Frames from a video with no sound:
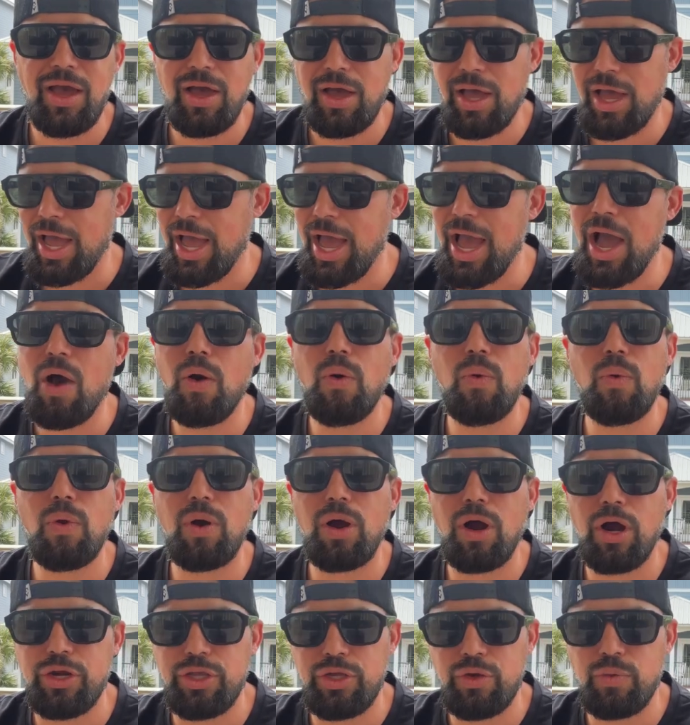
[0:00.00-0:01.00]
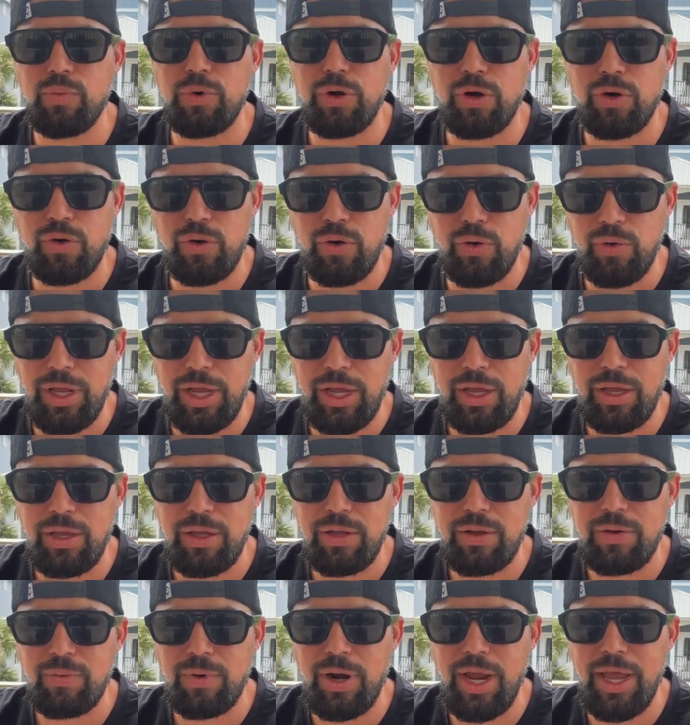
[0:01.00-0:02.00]
how are you recruiting,
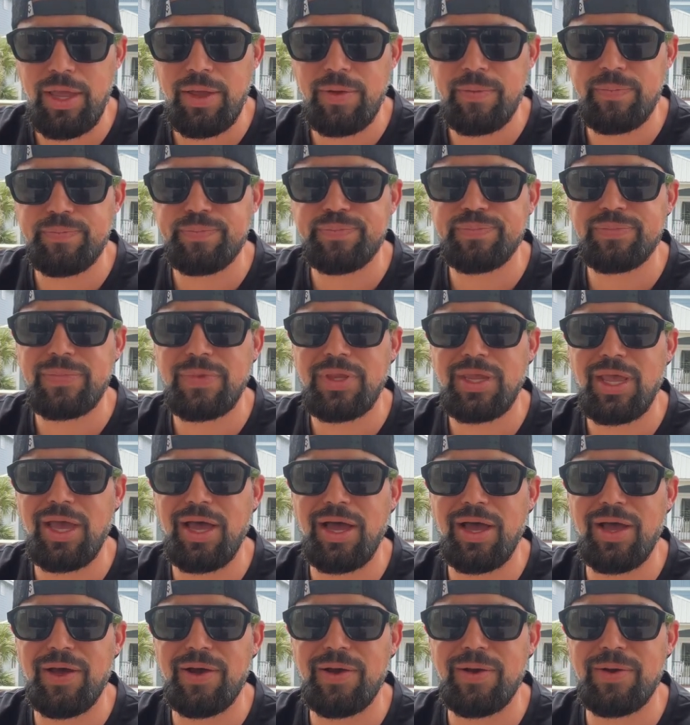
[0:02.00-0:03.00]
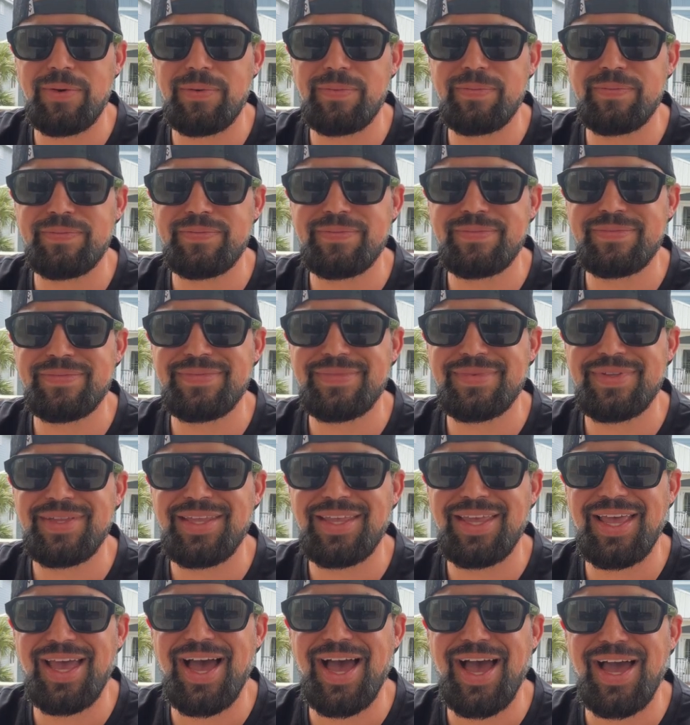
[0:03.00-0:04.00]
right?
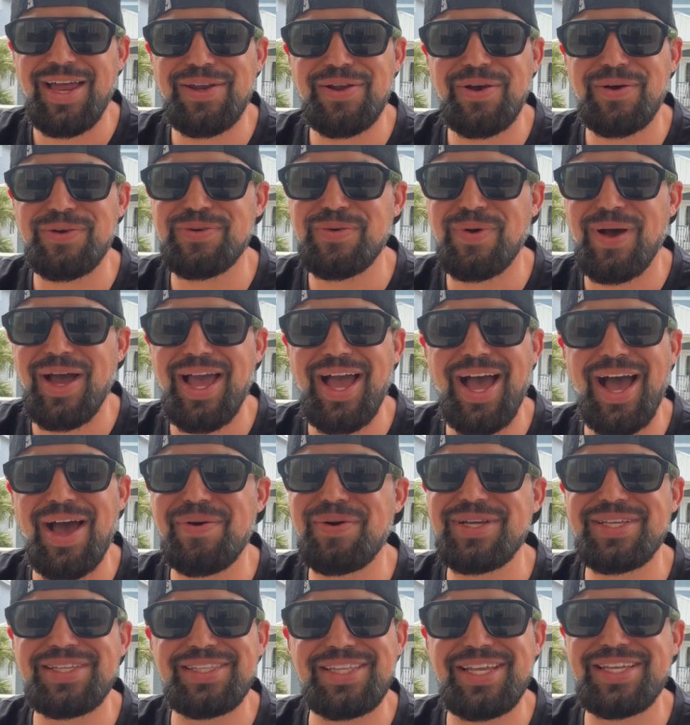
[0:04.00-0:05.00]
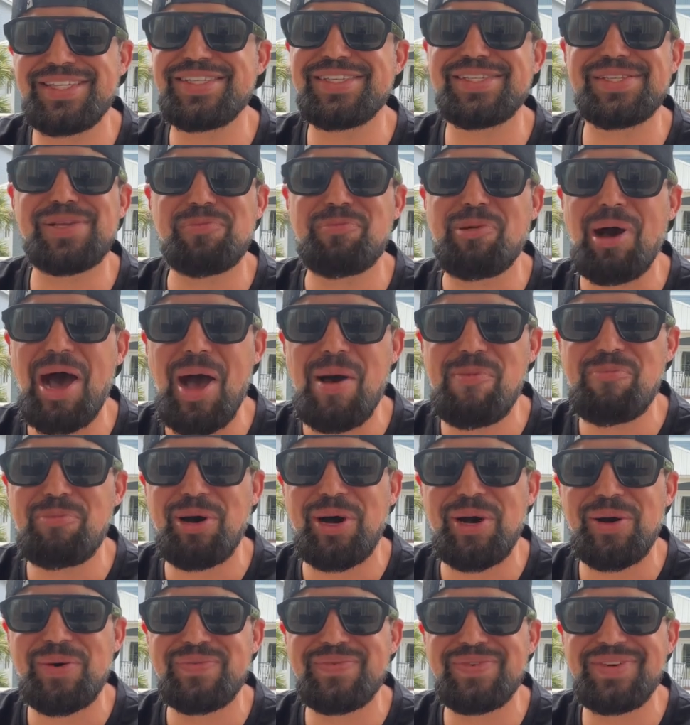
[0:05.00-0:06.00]
Yeah, I know, Dwight. This is a
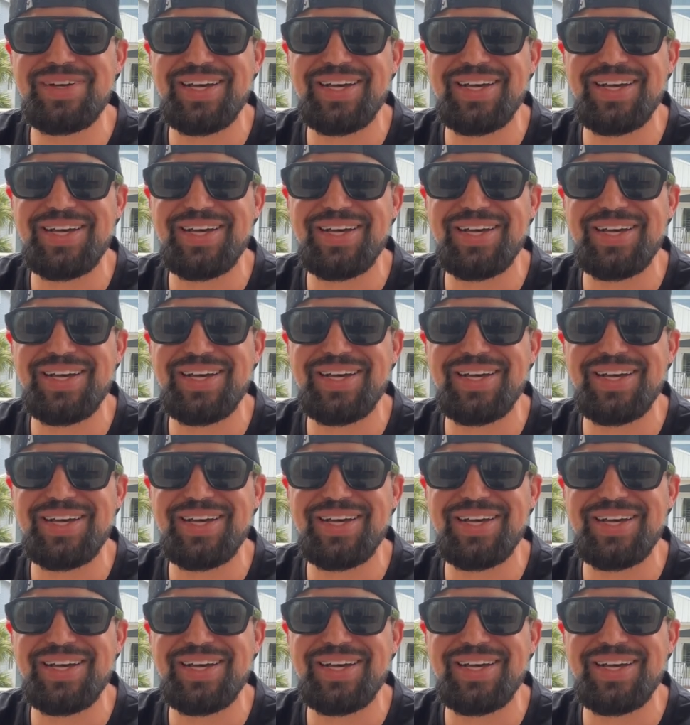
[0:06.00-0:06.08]
pop-up.